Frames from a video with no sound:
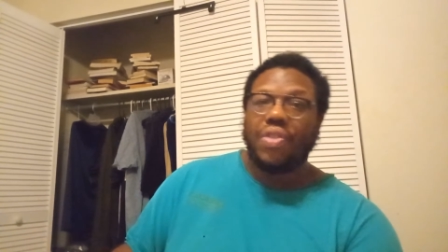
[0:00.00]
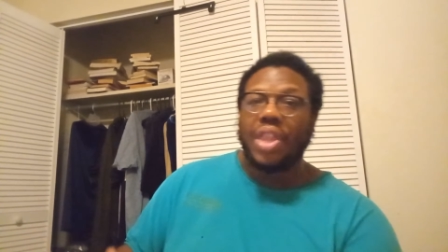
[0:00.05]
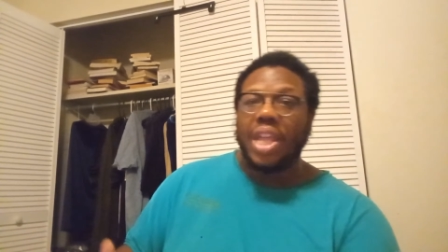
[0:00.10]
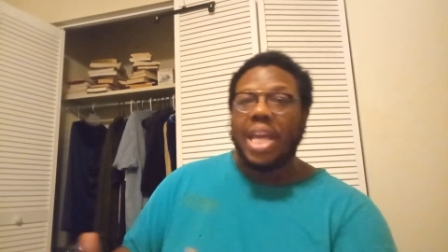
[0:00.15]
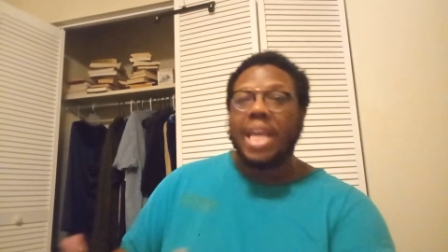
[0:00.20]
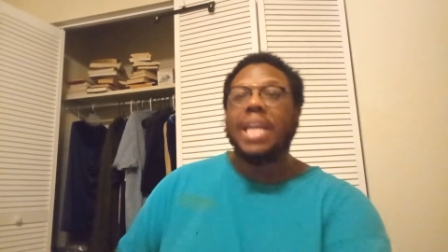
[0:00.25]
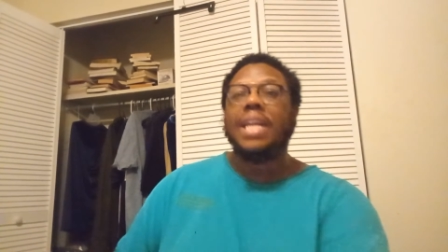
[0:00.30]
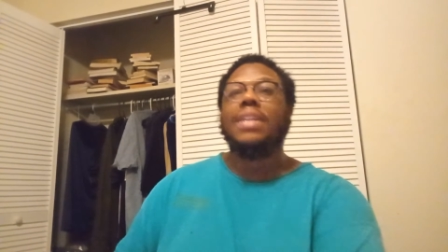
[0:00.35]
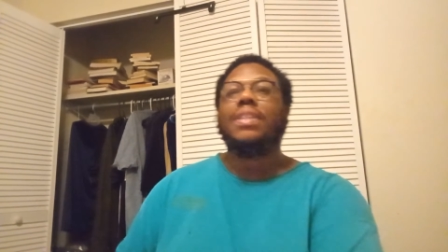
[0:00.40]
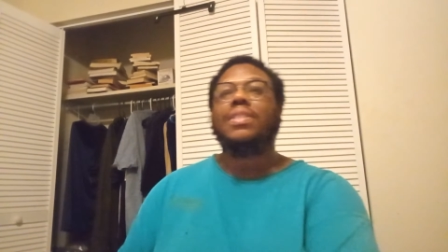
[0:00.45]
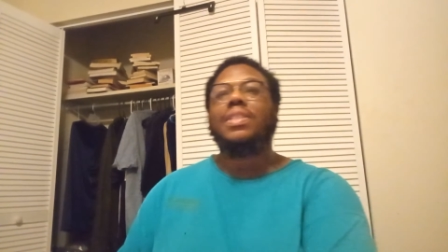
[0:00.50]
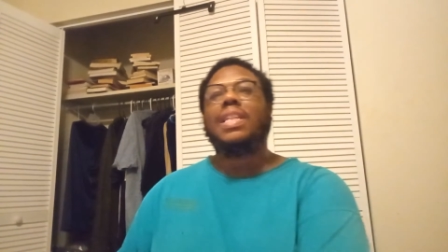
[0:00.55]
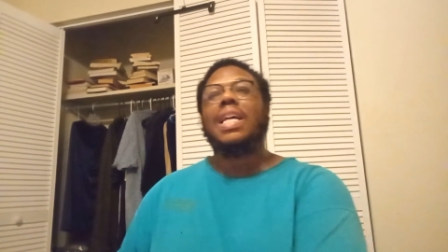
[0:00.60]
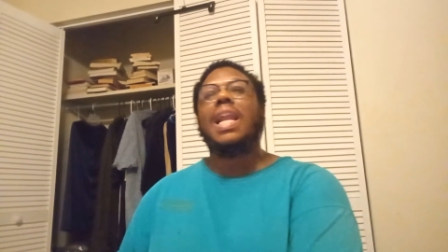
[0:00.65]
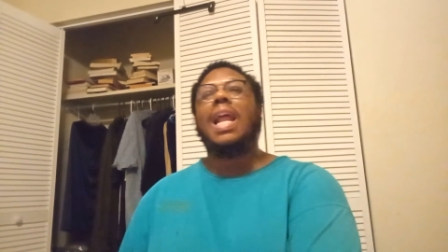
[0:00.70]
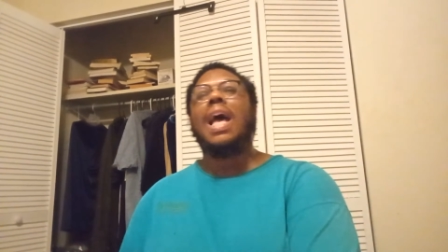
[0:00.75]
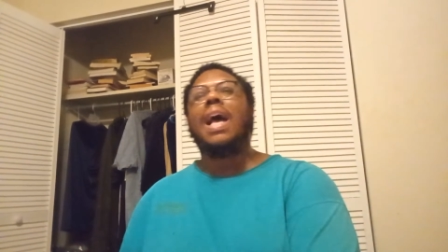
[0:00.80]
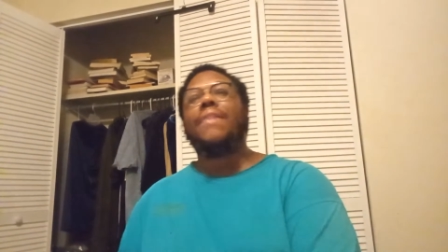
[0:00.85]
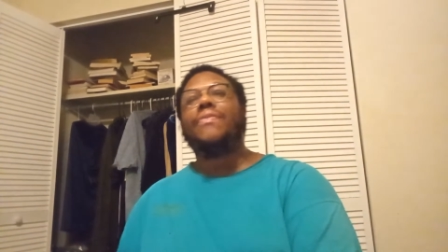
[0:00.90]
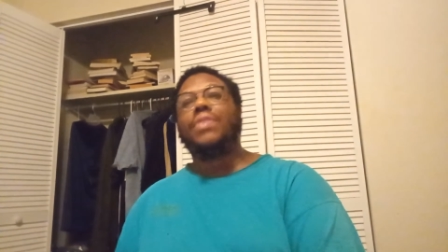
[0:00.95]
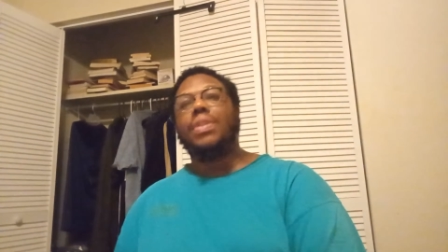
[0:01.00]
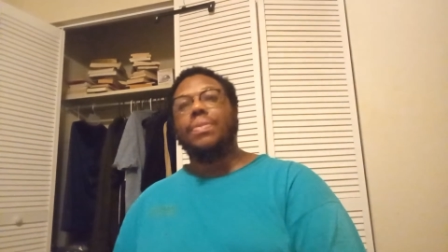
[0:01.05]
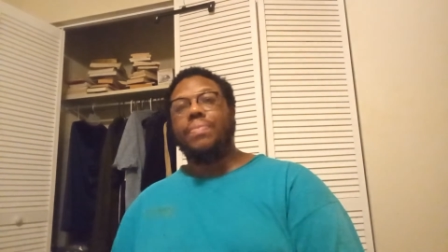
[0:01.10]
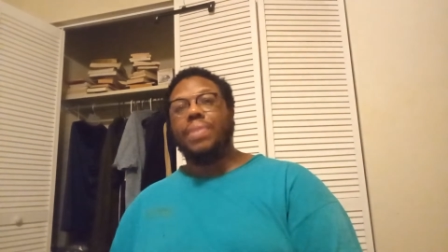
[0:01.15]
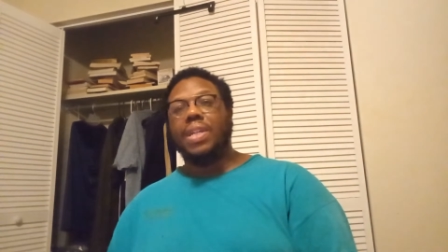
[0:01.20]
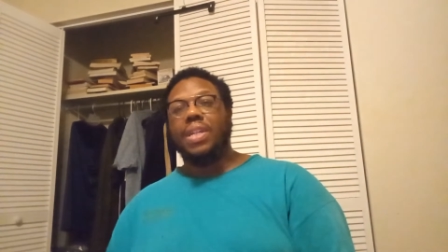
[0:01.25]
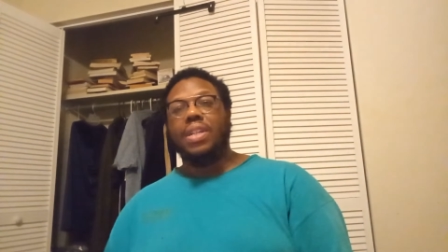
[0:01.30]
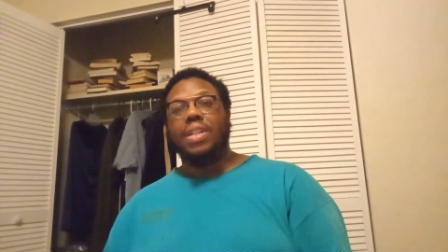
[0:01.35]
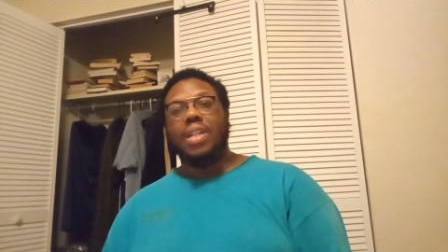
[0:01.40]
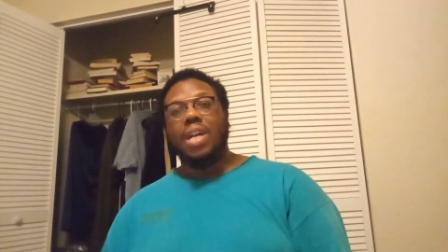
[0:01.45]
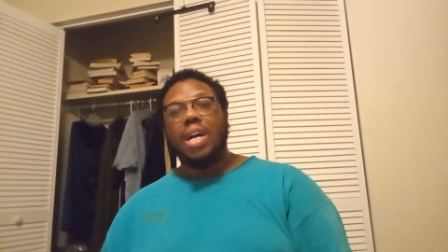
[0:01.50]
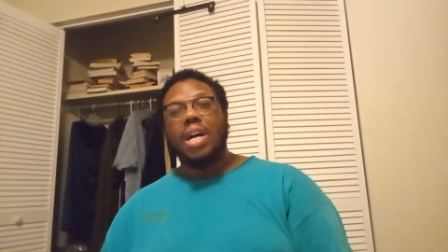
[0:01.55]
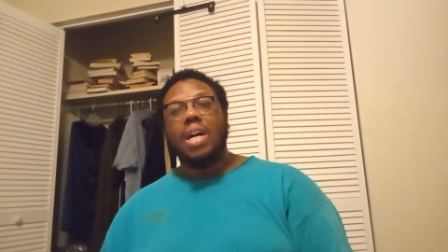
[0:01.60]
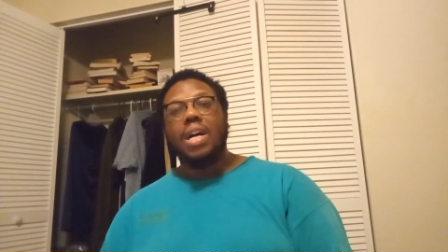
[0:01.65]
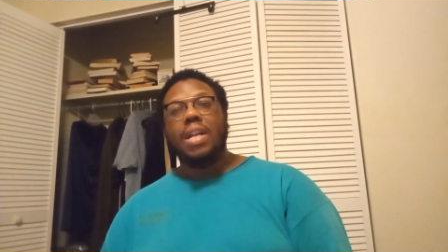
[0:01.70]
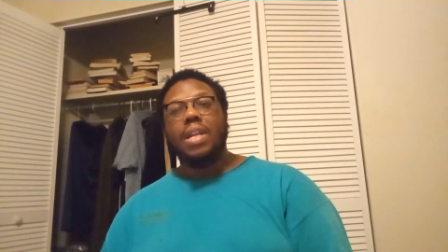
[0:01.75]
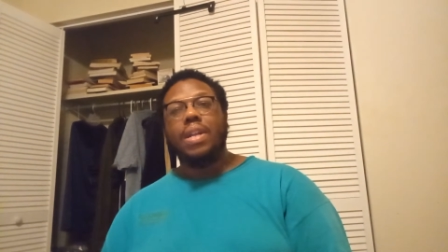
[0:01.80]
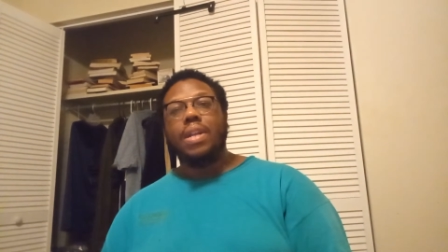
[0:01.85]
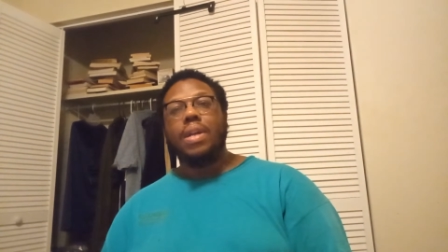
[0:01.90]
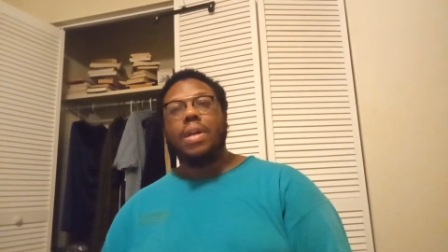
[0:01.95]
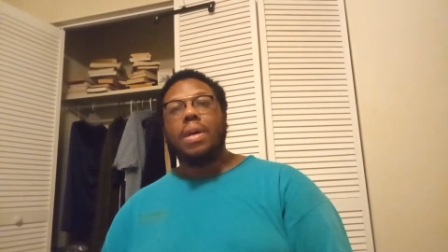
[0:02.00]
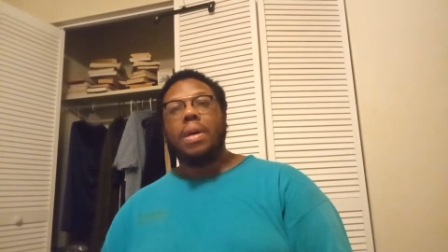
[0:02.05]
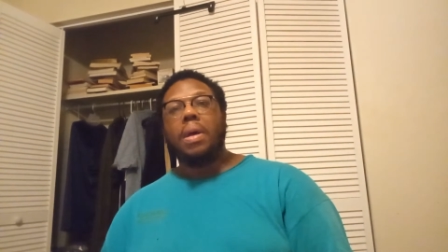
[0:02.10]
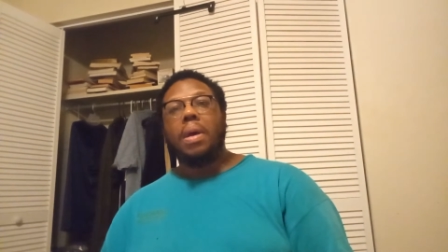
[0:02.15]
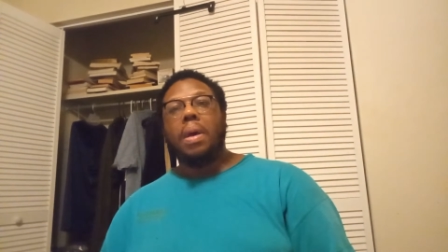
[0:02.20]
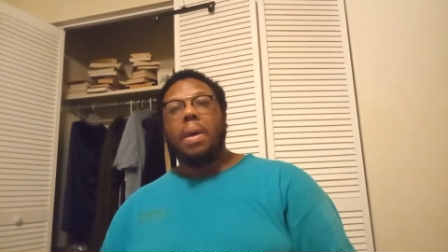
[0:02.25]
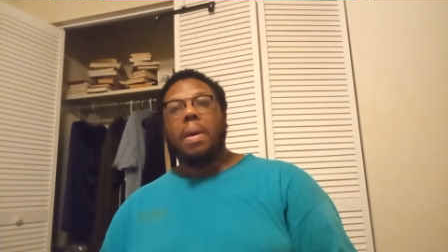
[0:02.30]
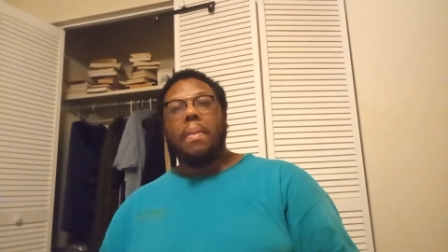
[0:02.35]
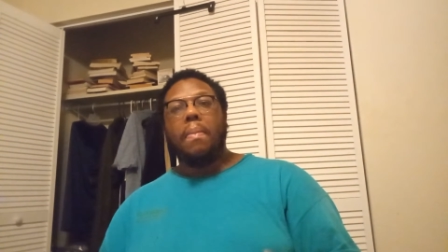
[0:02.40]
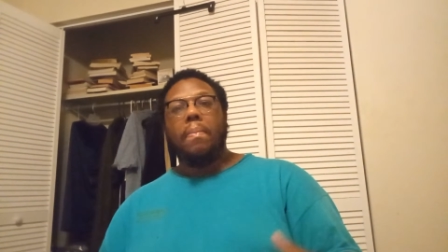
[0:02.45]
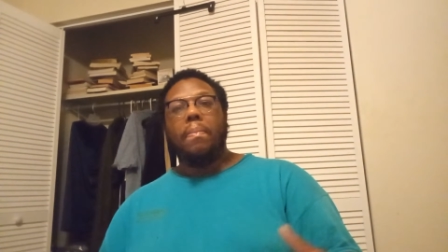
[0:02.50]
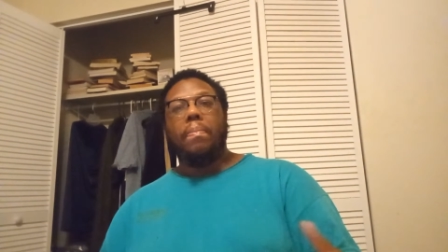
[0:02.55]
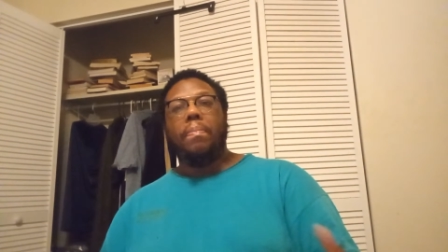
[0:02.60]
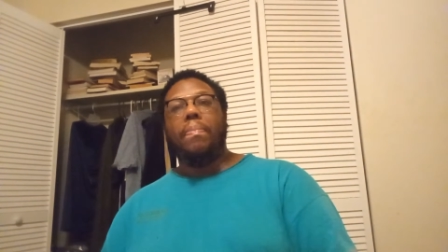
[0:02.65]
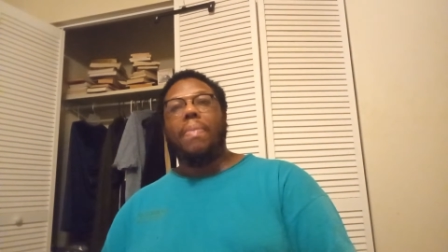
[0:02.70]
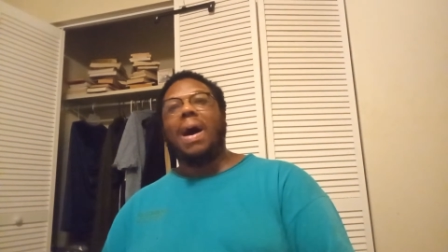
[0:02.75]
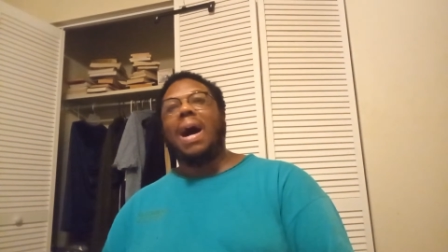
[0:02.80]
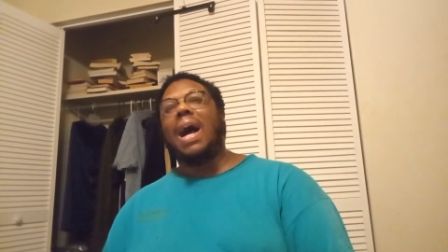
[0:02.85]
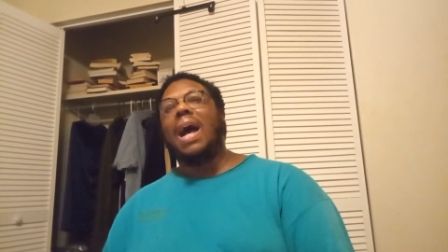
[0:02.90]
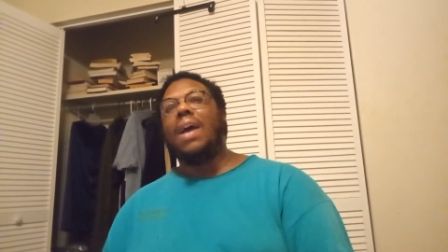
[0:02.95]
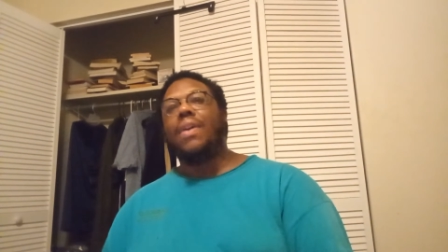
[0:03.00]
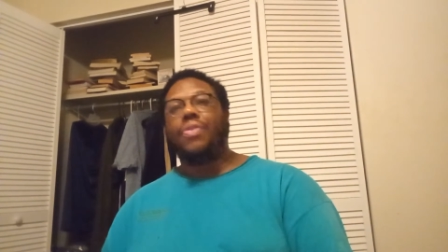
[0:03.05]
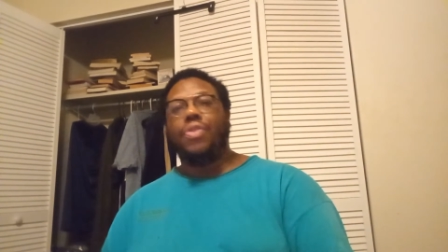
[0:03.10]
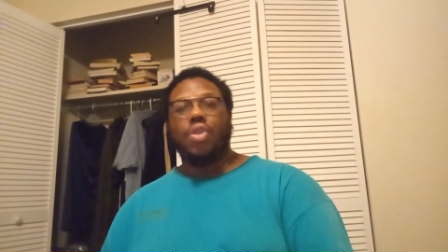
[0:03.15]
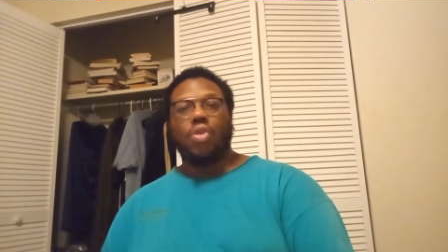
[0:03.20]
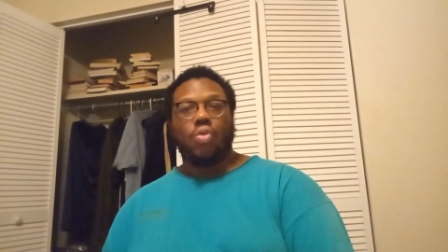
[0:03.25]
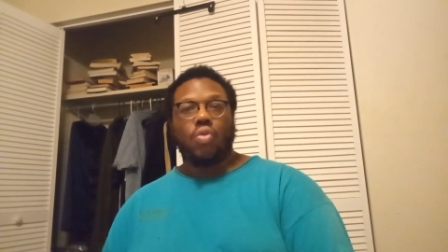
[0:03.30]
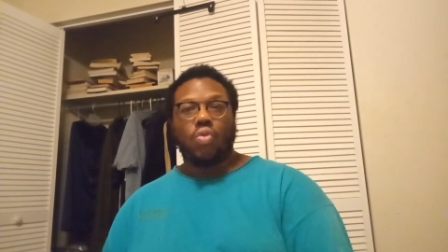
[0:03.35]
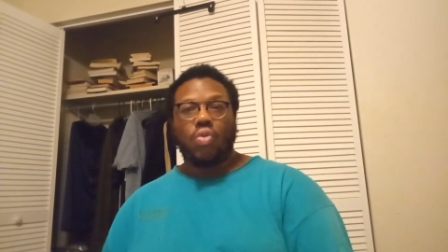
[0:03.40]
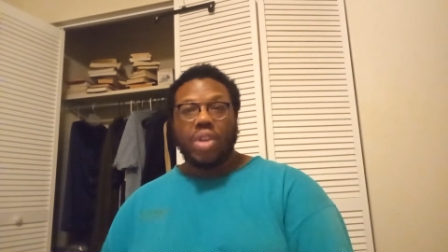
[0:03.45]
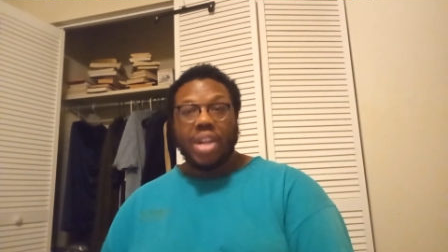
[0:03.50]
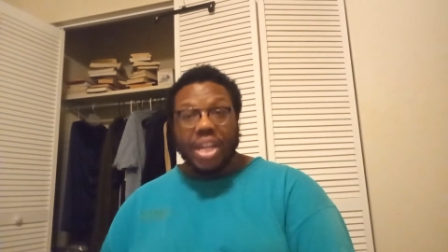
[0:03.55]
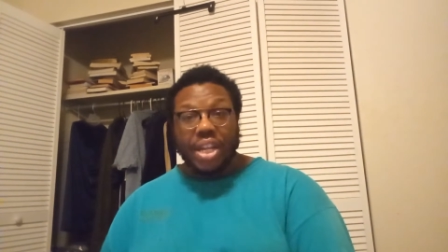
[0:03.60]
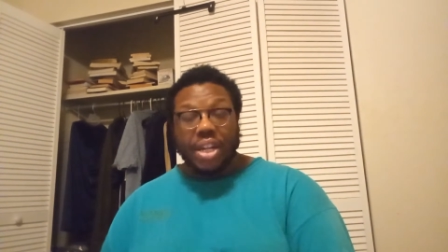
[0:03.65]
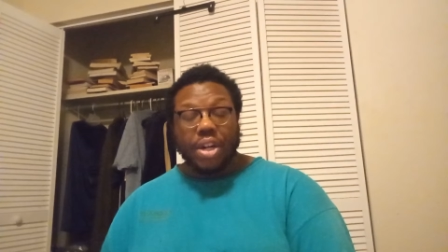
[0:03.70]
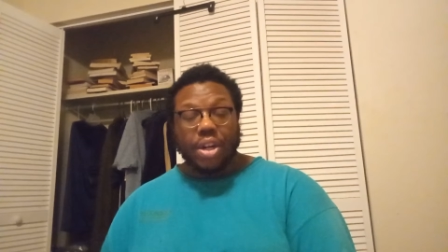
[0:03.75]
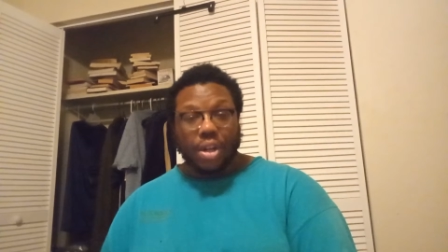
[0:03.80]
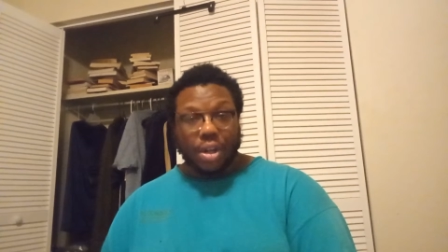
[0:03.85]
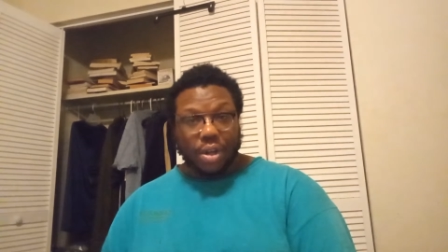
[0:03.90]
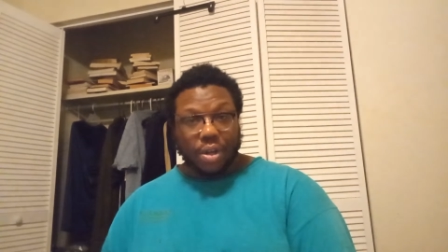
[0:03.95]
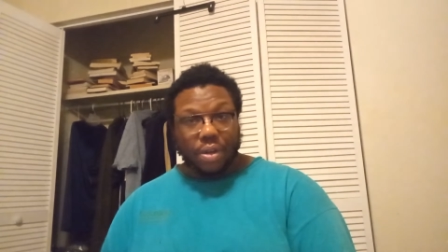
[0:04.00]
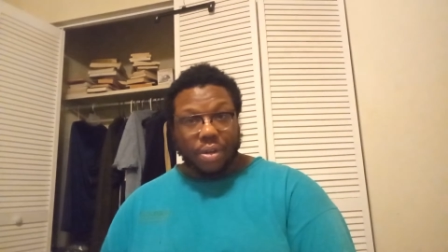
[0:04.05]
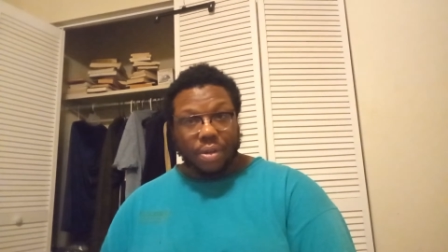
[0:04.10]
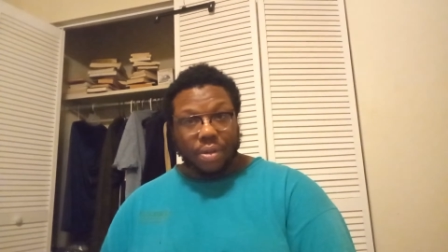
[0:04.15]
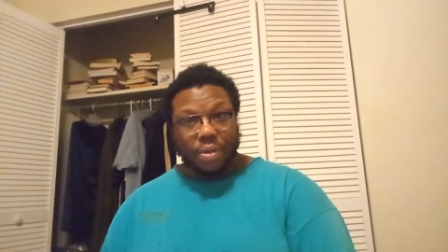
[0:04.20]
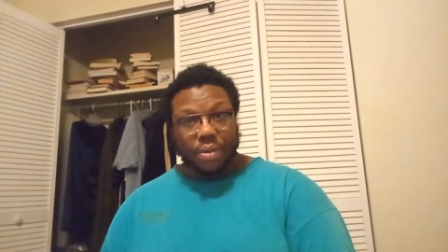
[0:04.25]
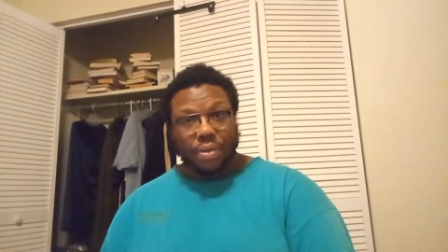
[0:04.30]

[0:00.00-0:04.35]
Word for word: things that have to be done by the reader